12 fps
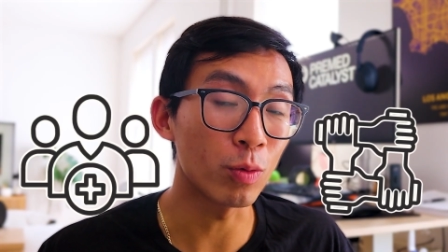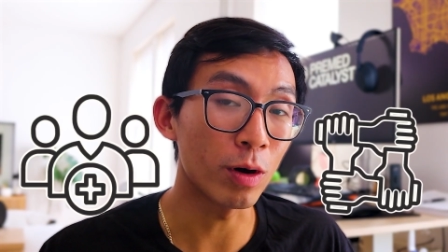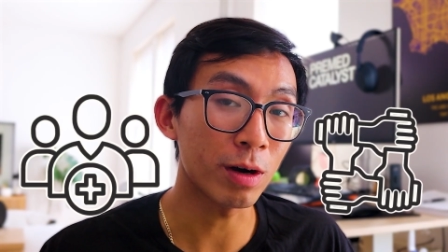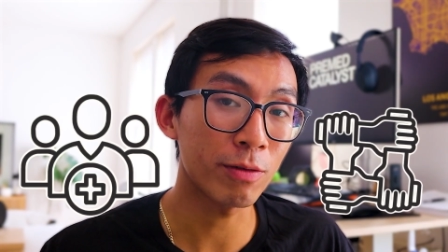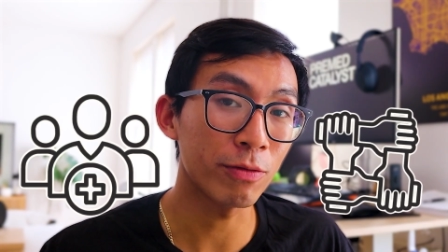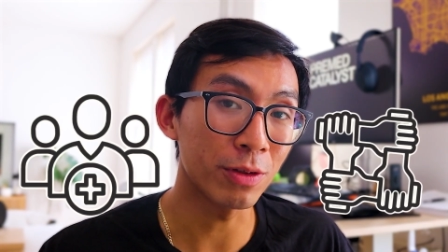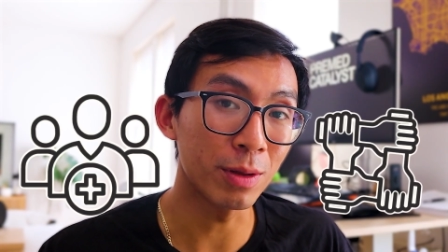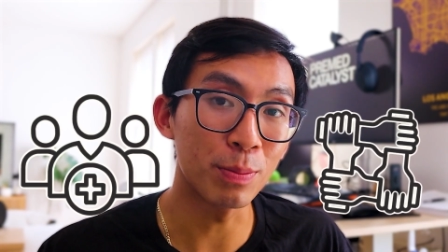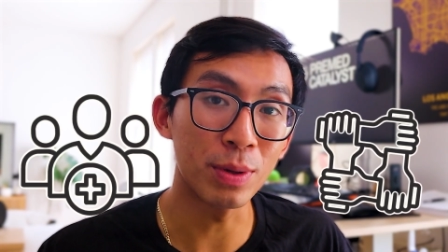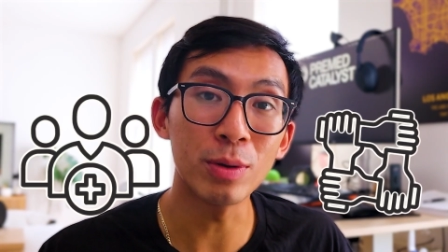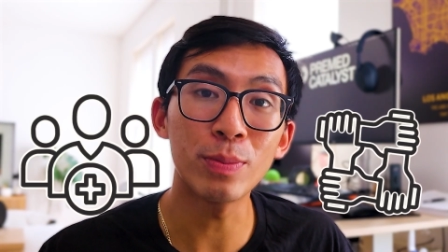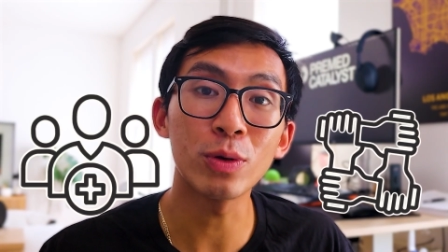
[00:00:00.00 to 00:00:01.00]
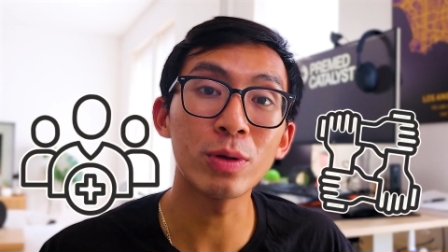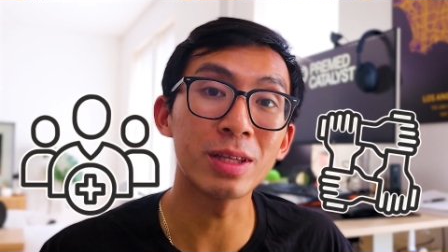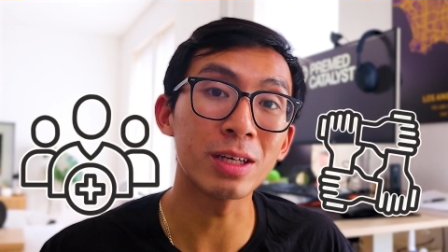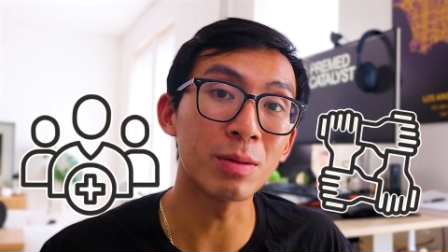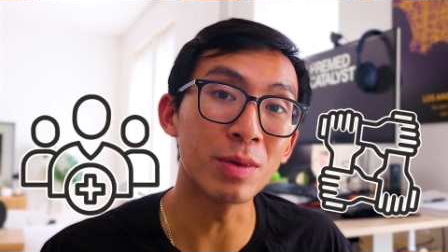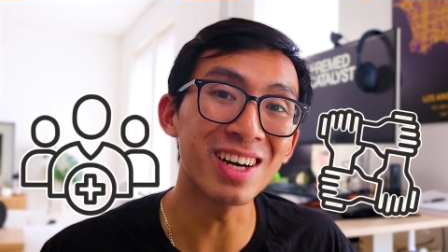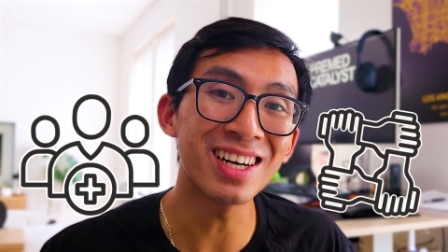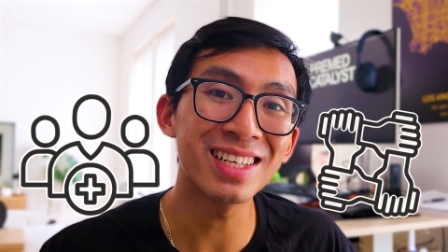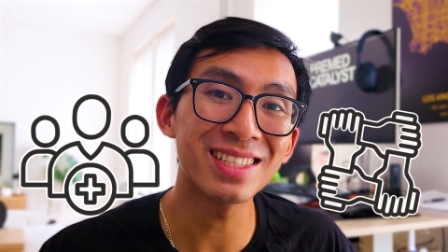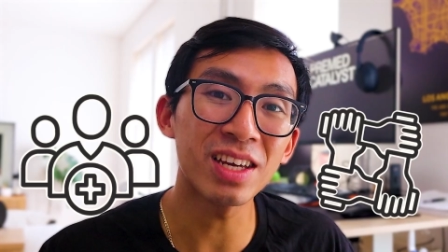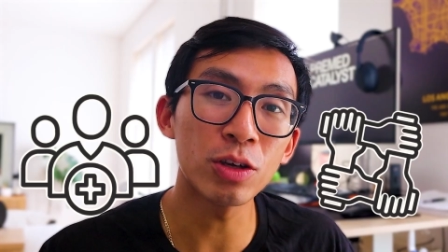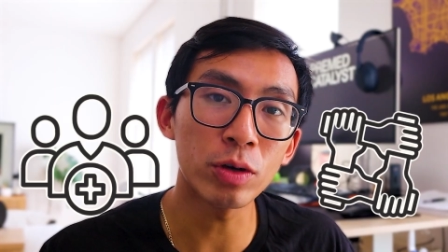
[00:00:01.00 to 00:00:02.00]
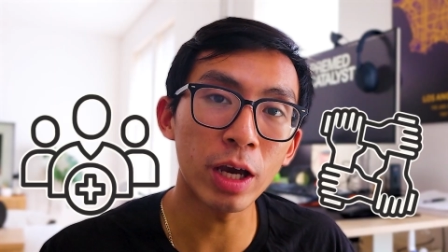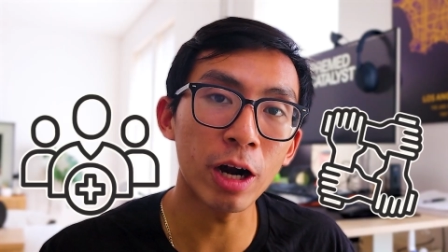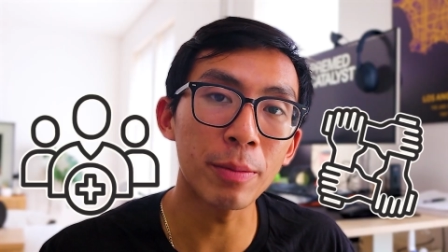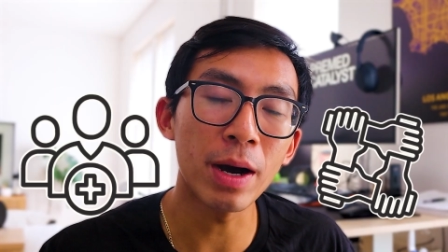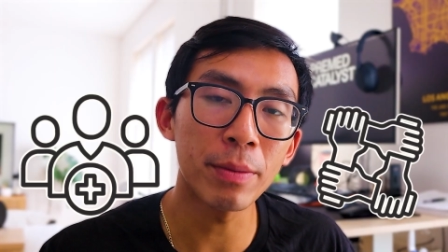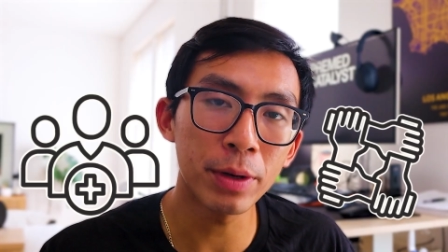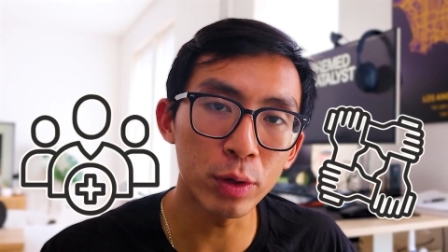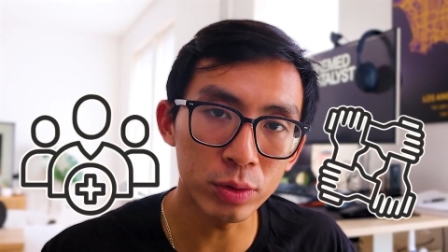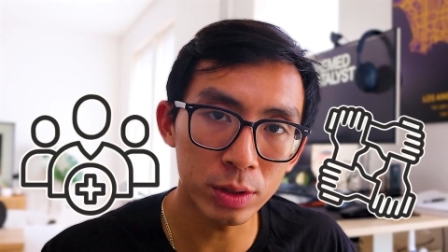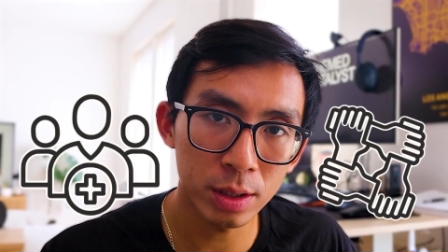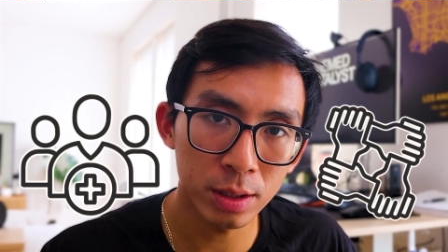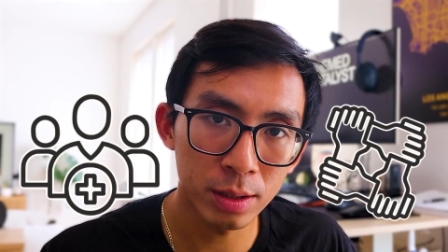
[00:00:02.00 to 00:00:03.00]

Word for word: work for the people and the communities that you care about most.